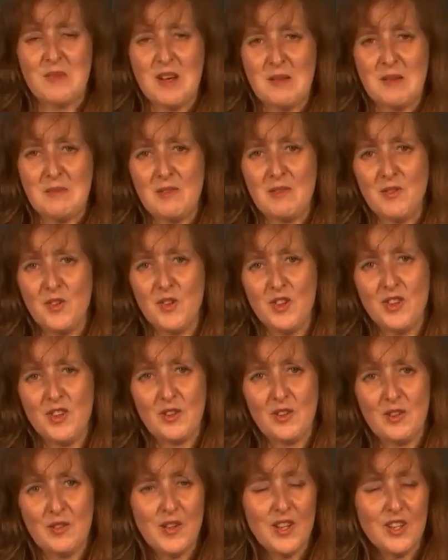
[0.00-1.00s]
that might be
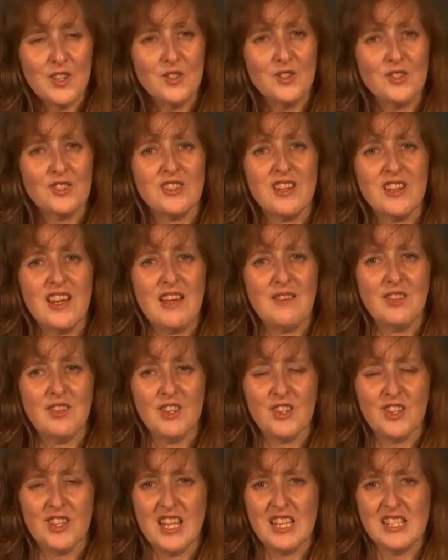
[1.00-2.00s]
further afield, have a
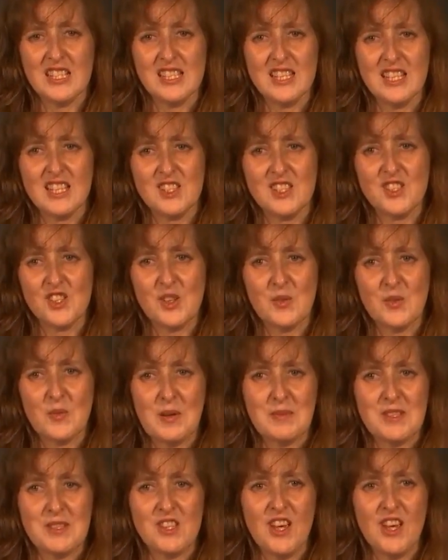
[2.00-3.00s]
look at the NZSG
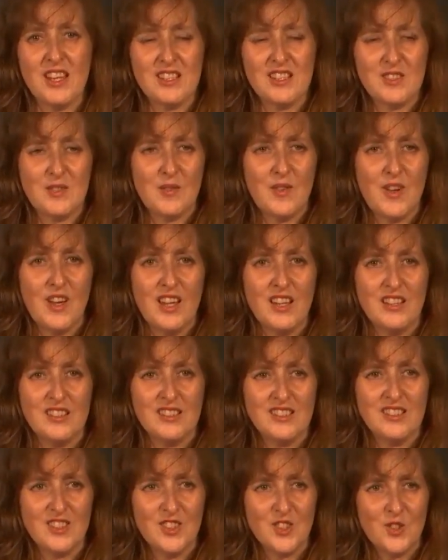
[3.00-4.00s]
website to
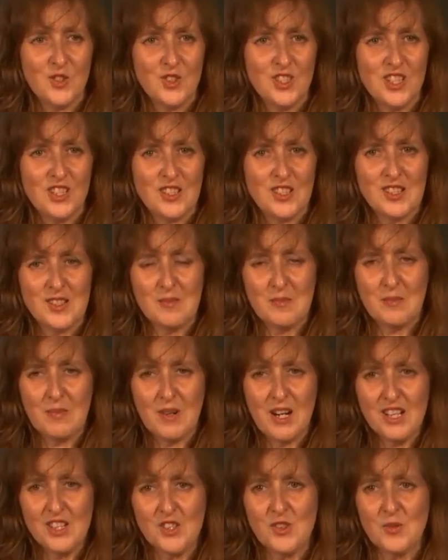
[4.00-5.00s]
find your nearest
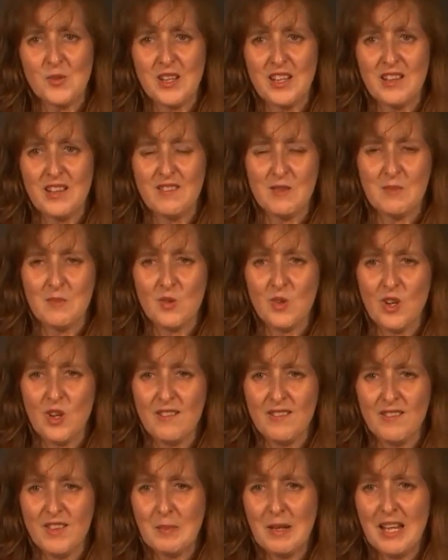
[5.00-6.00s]
branch. We have them all
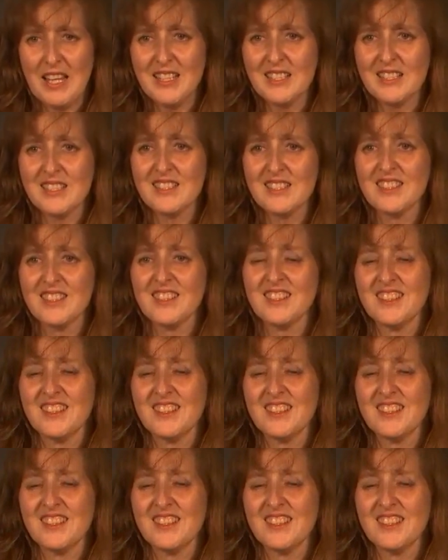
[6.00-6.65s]
over the place.